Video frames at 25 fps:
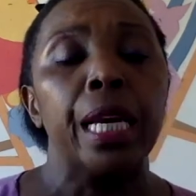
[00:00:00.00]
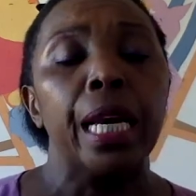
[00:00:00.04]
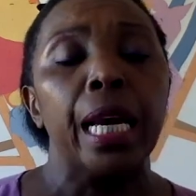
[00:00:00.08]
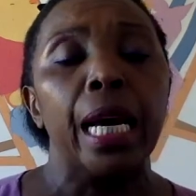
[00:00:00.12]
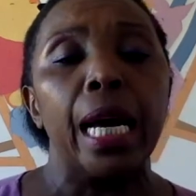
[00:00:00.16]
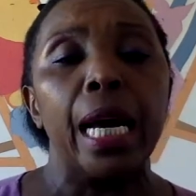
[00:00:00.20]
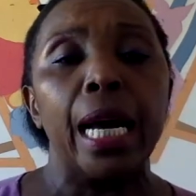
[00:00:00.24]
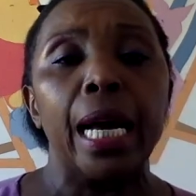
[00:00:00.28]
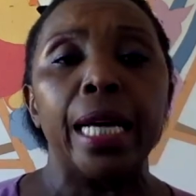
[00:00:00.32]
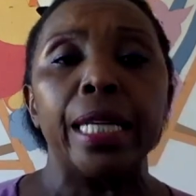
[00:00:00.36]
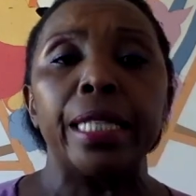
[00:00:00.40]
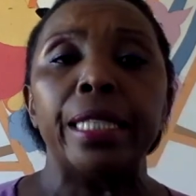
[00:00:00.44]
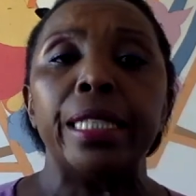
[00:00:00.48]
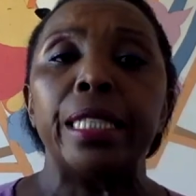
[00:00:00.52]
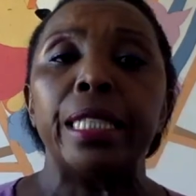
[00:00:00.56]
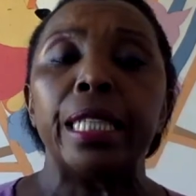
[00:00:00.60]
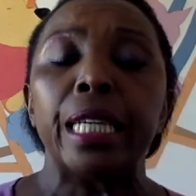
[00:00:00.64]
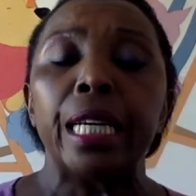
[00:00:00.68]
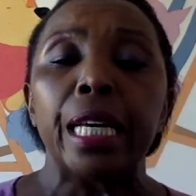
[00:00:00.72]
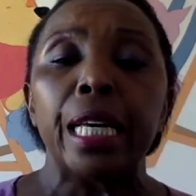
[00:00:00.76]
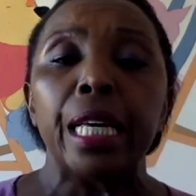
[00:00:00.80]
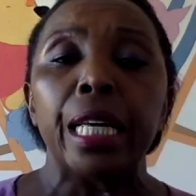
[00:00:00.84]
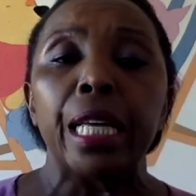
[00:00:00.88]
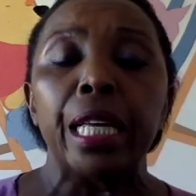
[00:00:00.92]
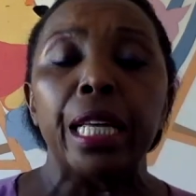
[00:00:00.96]
And
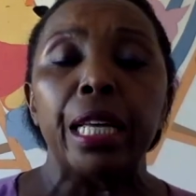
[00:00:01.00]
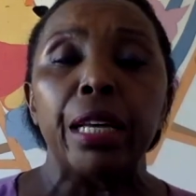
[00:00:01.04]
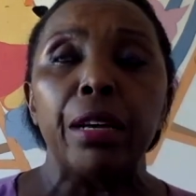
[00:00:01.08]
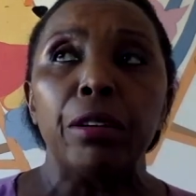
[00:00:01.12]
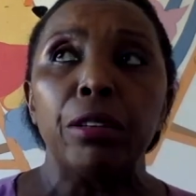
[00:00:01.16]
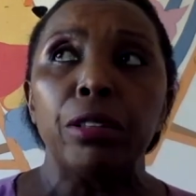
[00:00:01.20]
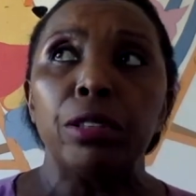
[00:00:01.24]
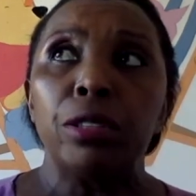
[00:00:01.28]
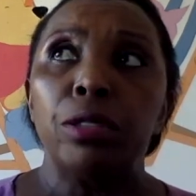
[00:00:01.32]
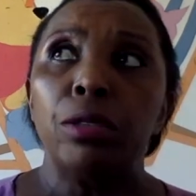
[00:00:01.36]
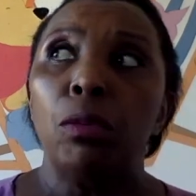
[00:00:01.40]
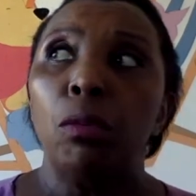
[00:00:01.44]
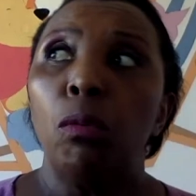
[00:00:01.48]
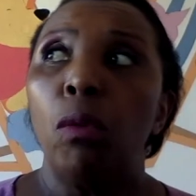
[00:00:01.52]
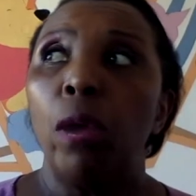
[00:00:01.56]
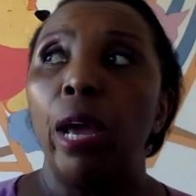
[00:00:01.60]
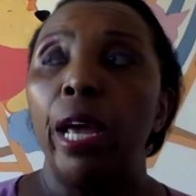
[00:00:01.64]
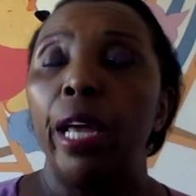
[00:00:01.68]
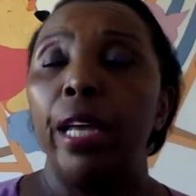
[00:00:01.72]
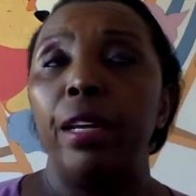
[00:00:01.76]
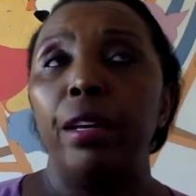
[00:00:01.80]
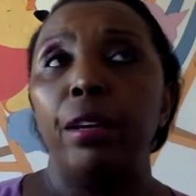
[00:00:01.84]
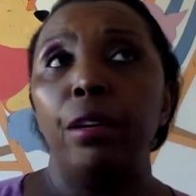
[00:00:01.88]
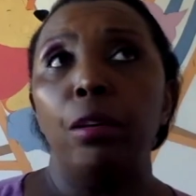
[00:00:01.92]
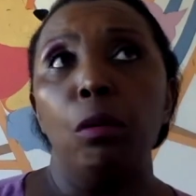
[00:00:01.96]
so
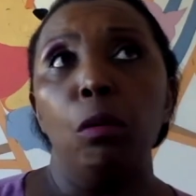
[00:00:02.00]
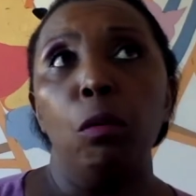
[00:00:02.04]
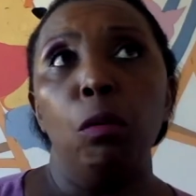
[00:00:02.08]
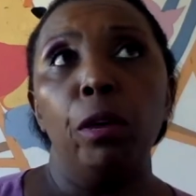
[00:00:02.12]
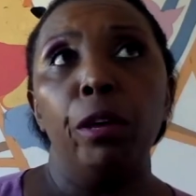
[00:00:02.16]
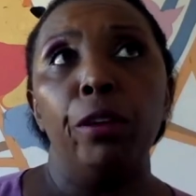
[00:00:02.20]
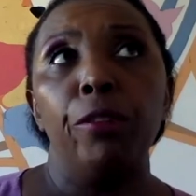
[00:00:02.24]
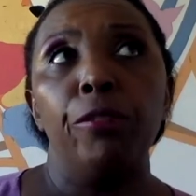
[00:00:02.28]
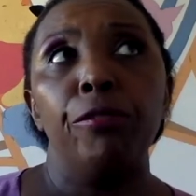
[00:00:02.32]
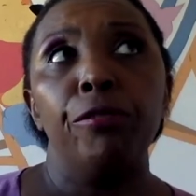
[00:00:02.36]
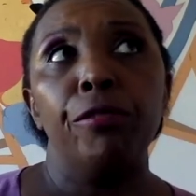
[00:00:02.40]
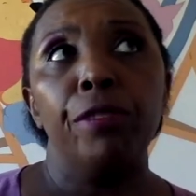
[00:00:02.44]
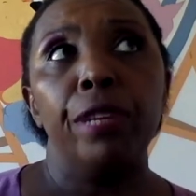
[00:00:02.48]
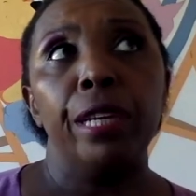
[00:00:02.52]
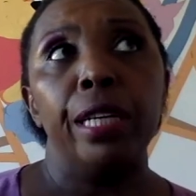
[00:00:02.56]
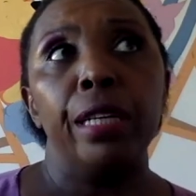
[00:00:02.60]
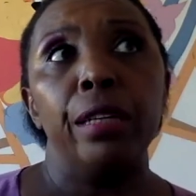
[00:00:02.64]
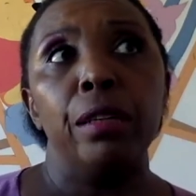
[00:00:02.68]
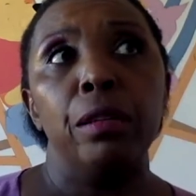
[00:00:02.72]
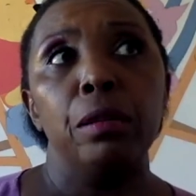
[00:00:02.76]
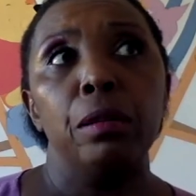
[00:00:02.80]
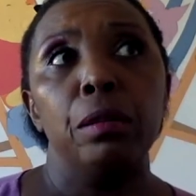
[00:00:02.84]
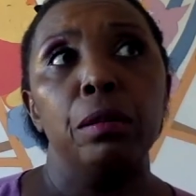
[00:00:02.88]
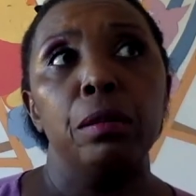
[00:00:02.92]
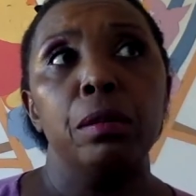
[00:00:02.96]
when we
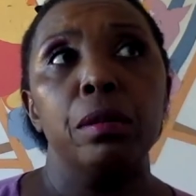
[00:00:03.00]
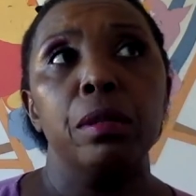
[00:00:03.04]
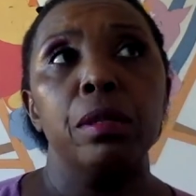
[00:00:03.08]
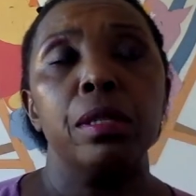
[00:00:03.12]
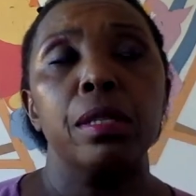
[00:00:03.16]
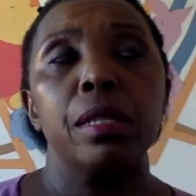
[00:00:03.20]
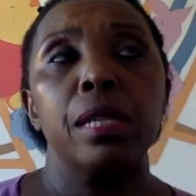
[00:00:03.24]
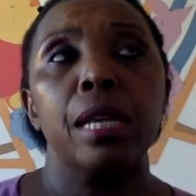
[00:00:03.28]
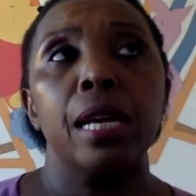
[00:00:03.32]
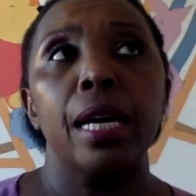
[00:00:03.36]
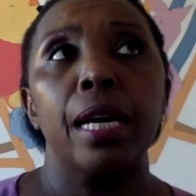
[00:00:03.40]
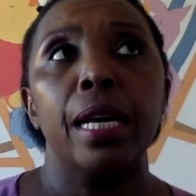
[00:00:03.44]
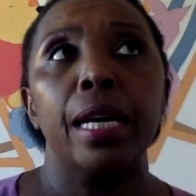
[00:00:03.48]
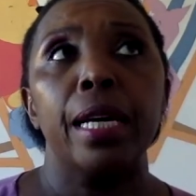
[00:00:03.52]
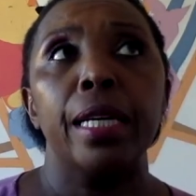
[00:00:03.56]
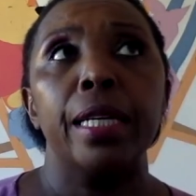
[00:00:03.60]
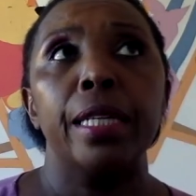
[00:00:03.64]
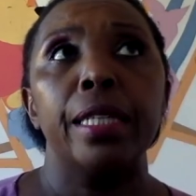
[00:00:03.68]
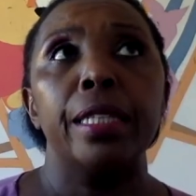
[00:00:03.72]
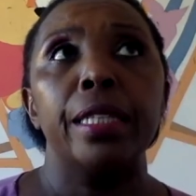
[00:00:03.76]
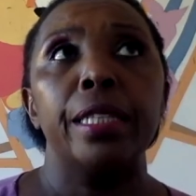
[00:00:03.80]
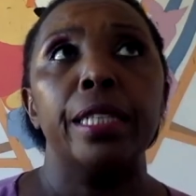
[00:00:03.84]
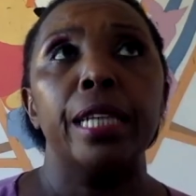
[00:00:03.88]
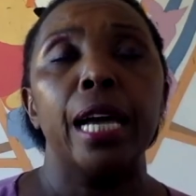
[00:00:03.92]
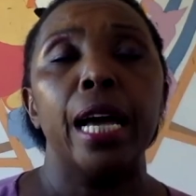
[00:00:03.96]
feel
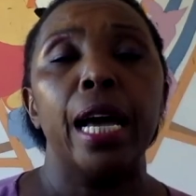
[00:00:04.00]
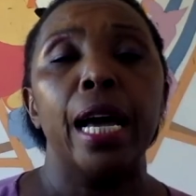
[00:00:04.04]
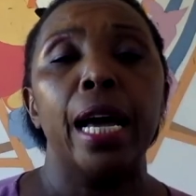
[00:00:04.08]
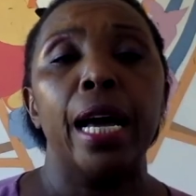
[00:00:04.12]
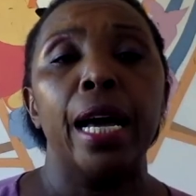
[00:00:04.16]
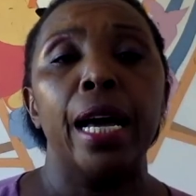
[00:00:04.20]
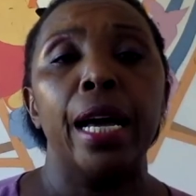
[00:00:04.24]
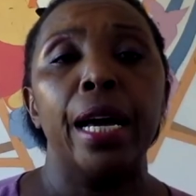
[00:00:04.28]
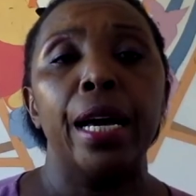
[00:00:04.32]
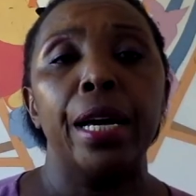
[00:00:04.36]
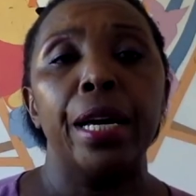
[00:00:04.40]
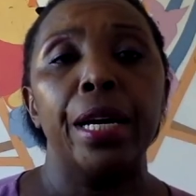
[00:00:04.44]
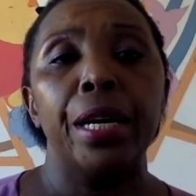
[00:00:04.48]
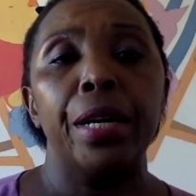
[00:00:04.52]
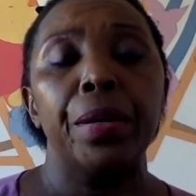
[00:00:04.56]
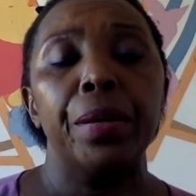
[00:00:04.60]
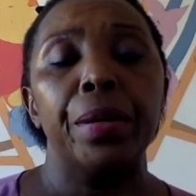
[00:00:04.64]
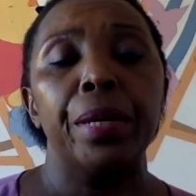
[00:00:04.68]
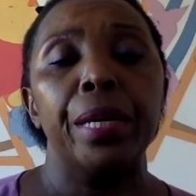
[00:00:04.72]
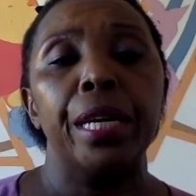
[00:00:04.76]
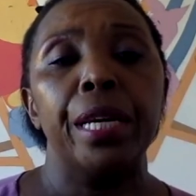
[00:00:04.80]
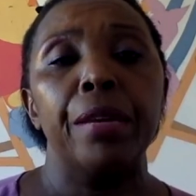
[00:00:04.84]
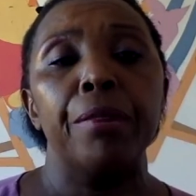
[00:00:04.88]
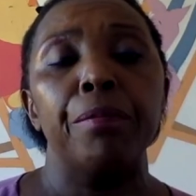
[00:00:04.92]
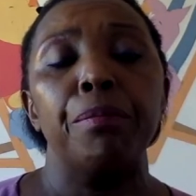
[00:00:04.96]
sad,
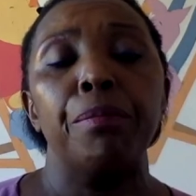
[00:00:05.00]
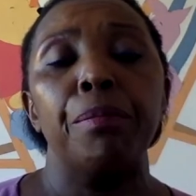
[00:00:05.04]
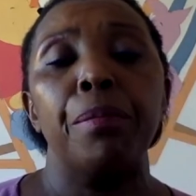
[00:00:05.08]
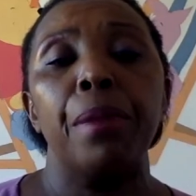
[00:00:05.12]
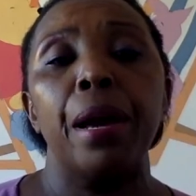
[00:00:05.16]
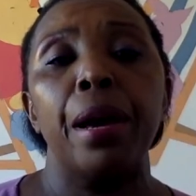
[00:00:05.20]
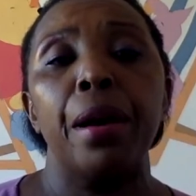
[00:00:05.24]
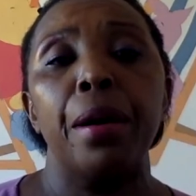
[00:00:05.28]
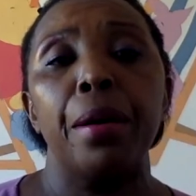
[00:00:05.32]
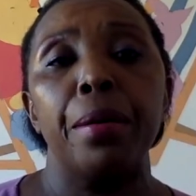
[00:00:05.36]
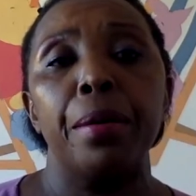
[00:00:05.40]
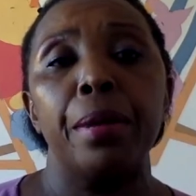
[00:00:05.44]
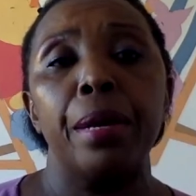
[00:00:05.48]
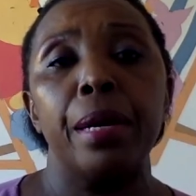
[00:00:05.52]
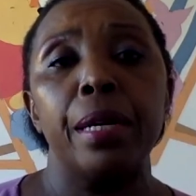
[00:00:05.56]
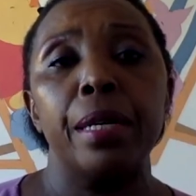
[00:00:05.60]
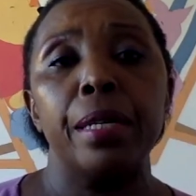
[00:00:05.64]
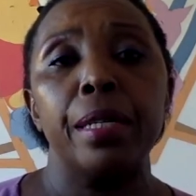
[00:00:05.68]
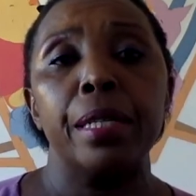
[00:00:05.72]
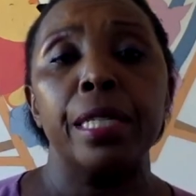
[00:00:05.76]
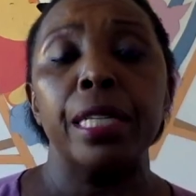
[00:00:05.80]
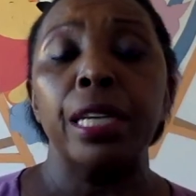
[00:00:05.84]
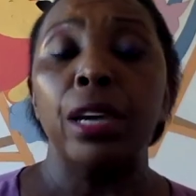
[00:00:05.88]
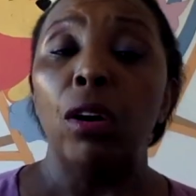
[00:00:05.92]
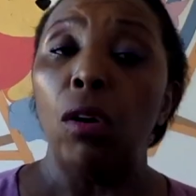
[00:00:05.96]
angry,
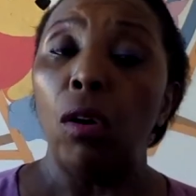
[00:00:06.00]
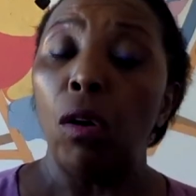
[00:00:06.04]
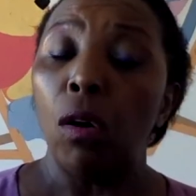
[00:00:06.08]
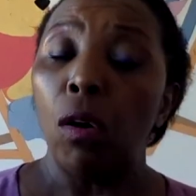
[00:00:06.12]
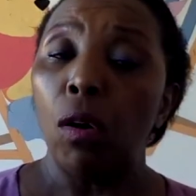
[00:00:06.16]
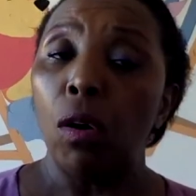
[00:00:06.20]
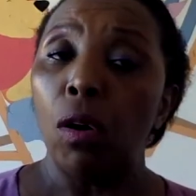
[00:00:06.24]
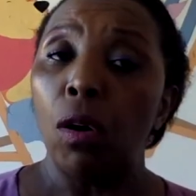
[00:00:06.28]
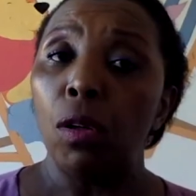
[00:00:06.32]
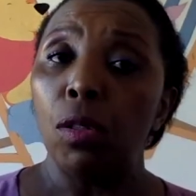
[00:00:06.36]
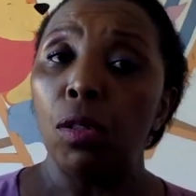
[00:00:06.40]
embarrassed, all